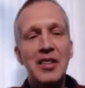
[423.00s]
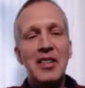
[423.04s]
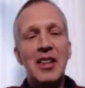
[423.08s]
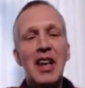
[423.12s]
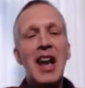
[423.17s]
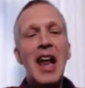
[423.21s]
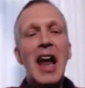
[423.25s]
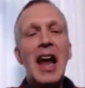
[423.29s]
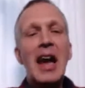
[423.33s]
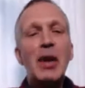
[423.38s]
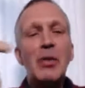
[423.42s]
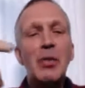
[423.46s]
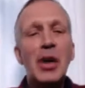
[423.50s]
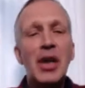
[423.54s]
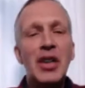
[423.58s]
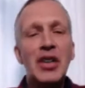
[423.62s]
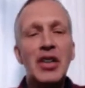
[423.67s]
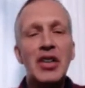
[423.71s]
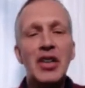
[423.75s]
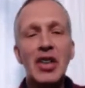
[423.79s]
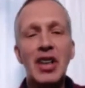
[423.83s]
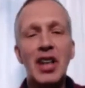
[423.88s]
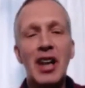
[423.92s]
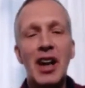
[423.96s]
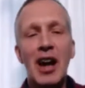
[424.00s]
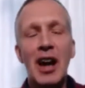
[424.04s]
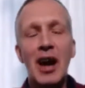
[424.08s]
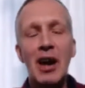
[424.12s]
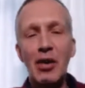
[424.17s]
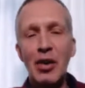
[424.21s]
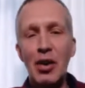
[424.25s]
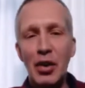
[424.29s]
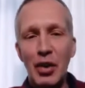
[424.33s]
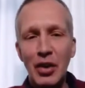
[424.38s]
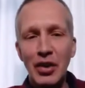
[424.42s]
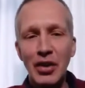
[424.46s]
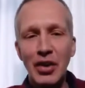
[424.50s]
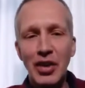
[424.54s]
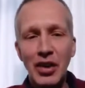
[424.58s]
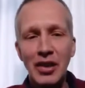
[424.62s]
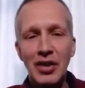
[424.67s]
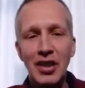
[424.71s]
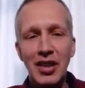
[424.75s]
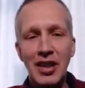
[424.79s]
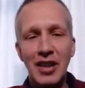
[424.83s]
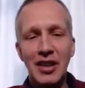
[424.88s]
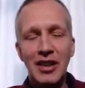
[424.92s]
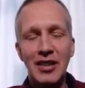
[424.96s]
The language, how
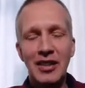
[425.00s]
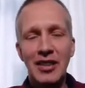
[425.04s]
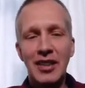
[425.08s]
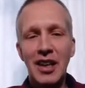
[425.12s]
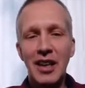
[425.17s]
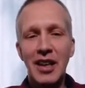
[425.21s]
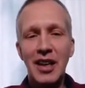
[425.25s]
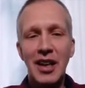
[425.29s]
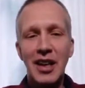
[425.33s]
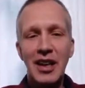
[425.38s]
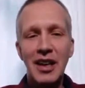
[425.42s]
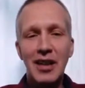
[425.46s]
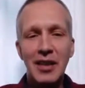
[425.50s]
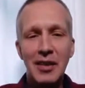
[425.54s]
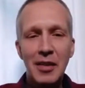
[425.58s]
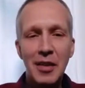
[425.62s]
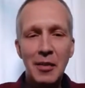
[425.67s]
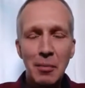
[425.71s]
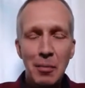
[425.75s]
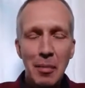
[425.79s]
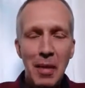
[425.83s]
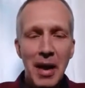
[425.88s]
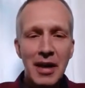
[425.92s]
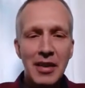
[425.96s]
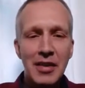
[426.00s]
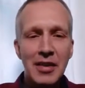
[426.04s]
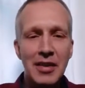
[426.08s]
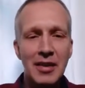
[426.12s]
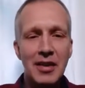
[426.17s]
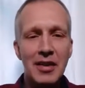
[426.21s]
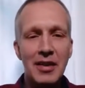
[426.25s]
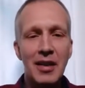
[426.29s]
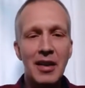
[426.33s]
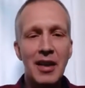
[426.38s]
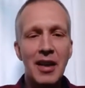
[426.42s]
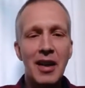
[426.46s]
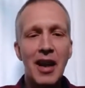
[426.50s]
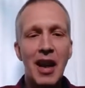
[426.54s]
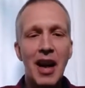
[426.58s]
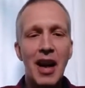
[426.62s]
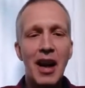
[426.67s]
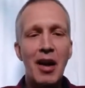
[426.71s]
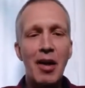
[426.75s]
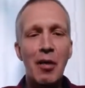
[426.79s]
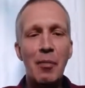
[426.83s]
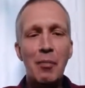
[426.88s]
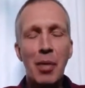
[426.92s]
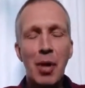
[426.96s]
consciousness and matter,
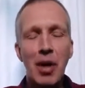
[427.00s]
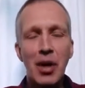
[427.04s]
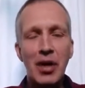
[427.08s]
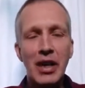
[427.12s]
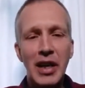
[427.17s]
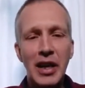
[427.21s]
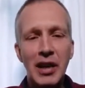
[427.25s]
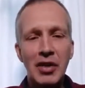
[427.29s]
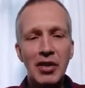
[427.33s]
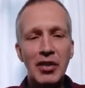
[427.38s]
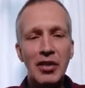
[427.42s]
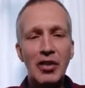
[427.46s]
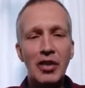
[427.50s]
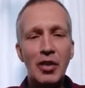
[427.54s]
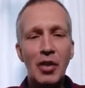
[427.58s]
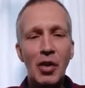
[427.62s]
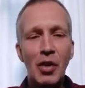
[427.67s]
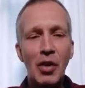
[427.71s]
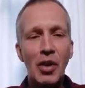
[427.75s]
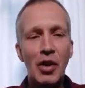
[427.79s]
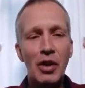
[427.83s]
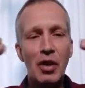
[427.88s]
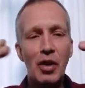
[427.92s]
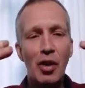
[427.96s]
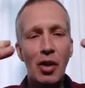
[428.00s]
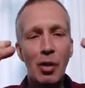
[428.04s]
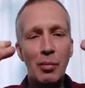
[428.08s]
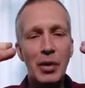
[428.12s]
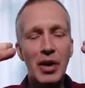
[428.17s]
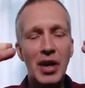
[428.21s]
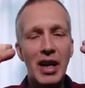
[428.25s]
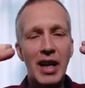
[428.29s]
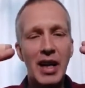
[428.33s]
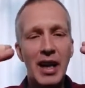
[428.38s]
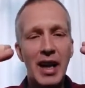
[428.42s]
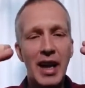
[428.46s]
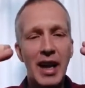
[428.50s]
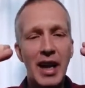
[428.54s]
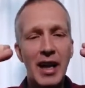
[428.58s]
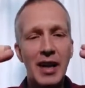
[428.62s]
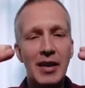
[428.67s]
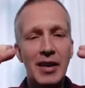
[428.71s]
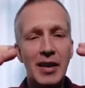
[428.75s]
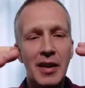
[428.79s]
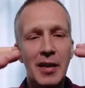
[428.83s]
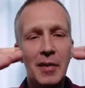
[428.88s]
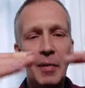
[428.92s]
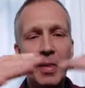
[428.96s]
how body and soul
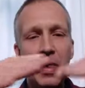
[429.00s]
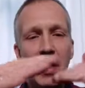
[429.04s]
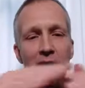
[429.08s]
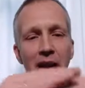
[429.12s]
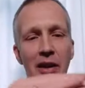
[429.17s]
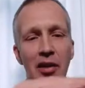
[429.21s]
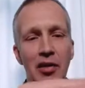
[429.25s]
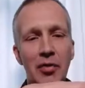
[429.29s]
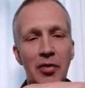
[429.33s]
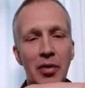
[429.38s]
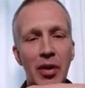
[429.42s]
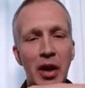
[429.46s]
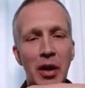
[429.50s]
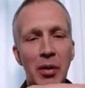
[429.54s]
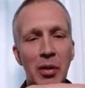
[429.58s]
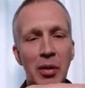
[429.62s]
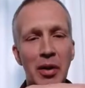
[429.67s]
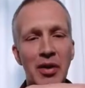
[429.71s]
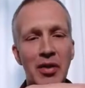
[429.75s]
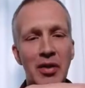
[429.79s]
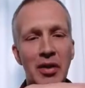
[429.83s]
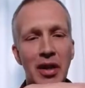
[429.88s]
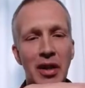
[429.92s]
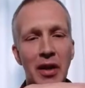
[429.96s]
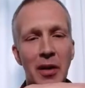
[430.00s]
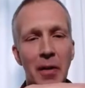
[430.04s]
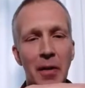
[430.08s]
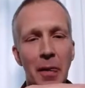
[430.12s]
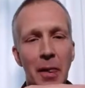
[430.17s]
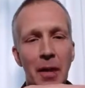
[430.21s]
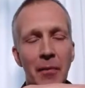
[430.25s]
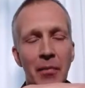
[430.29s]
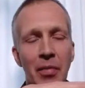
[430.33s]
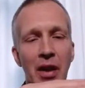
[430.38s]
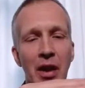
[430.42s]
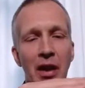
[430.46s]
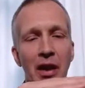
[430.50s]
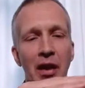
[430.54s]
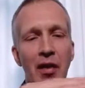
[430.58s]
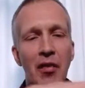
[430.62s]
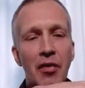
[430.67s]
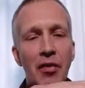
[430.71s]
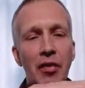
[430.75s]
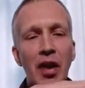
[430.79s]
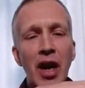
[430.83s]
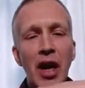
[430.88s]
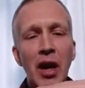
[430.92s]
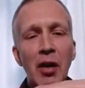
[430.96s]
communicate, is frequency.
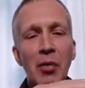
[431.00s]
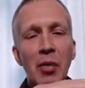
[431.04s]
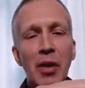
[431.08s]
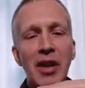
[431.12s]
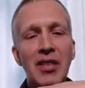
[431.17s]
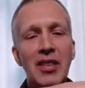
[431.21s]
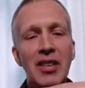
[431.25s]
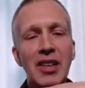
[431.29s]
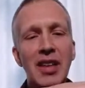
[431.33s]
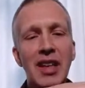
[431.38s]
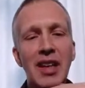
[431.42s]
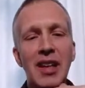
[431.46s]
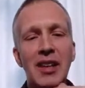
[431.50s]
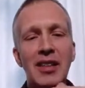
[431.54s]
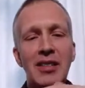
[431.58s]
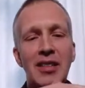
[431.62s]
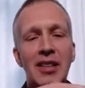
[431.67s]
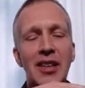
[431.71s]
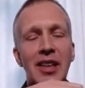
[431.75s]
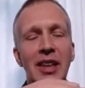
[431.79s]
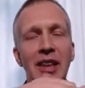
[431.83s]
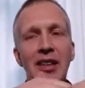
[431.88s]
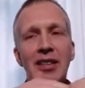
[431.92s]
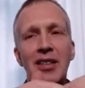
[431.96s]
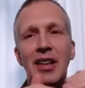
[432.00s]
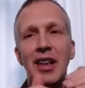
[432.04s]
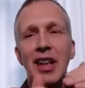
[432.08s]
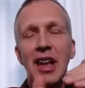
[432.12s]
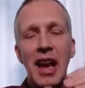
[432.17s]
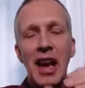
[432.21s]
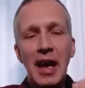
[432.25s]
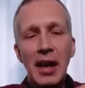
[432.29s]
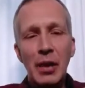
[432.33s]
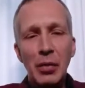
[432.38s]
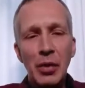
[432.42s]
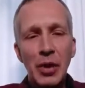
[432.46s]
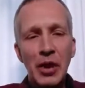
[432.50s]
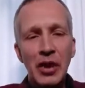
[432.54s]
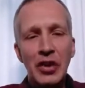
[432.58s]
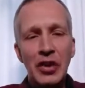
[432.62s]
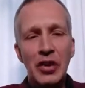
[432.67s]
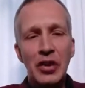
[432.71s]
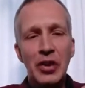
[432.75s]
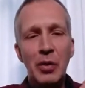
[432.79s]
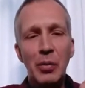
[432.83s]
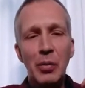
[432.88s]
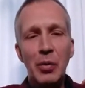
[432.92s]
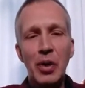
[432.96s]
Frequencies is a
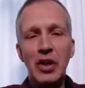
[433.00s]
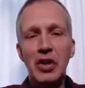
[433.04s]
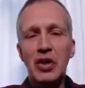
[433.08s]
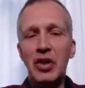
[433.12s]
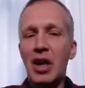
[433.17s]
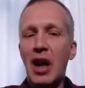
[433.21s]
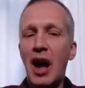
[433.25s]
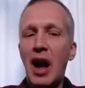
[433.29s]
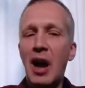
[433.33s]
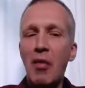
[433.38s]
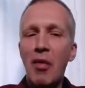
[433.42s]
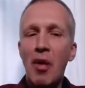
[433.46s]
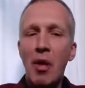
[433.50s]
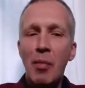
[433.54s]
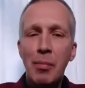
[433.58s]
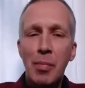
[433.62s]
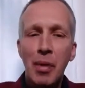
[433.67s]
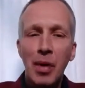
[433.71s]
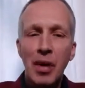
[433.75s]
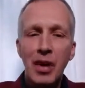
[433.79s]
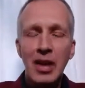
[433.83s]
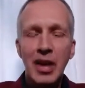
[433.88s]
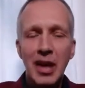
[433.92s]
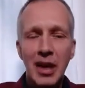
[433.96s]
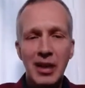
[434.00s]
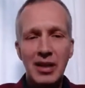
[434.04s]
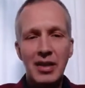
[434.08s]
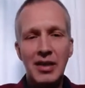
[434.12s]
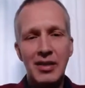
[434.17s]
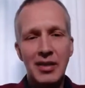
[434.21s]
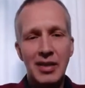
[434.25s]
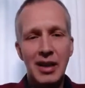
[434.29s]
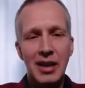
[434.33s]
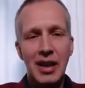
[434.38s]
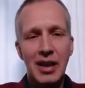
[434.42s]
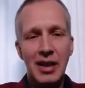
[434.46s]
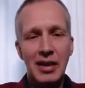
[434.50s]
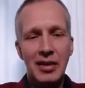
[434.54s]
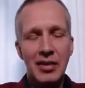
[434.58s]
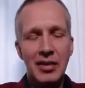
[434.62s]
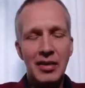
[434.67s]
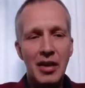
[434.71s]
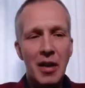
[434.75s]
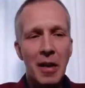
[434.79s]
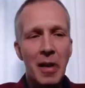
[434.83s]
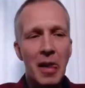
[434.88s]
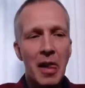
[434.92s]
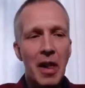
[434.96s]
language which our body
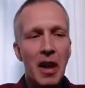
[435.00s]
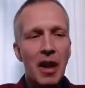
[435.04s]
understands.